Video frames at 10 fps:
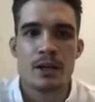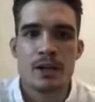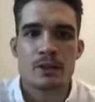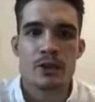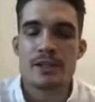
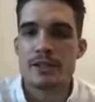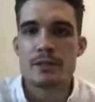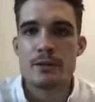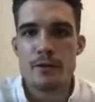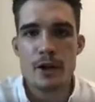So he says
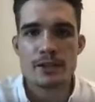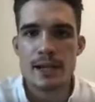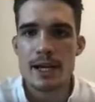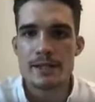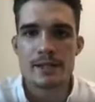the first
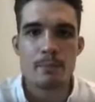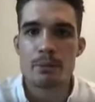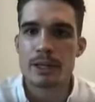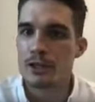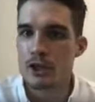stage is
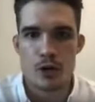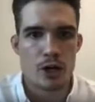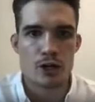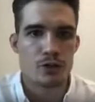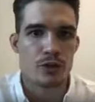complete destruction.